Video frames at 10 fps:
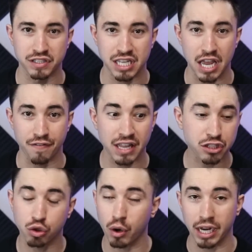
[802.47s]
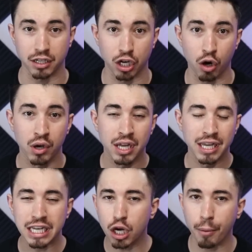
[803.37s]
safe. And that's great. You know,
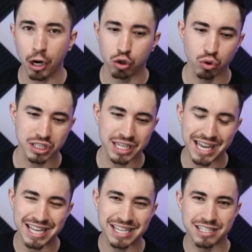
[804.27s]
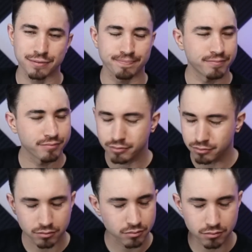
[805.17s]
Nino Bonacorsi is,
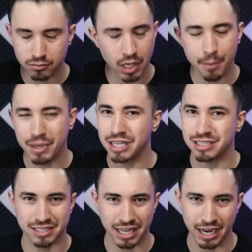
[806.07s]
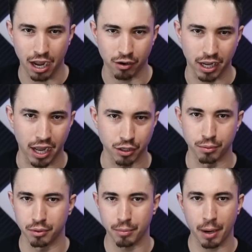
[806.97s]
I mean, he's a standout guy. You
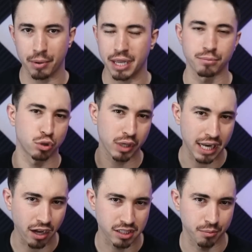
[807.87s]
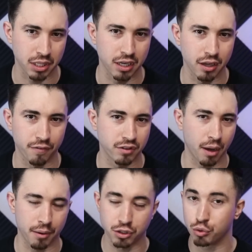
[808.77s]
remember him tweeting out something
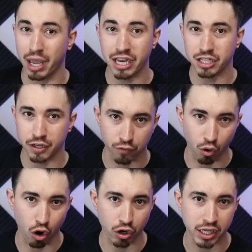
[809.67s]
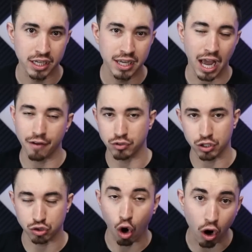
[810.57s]
to AJ Ferrari after
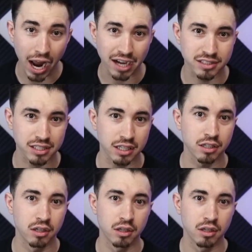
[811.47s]
his car accident,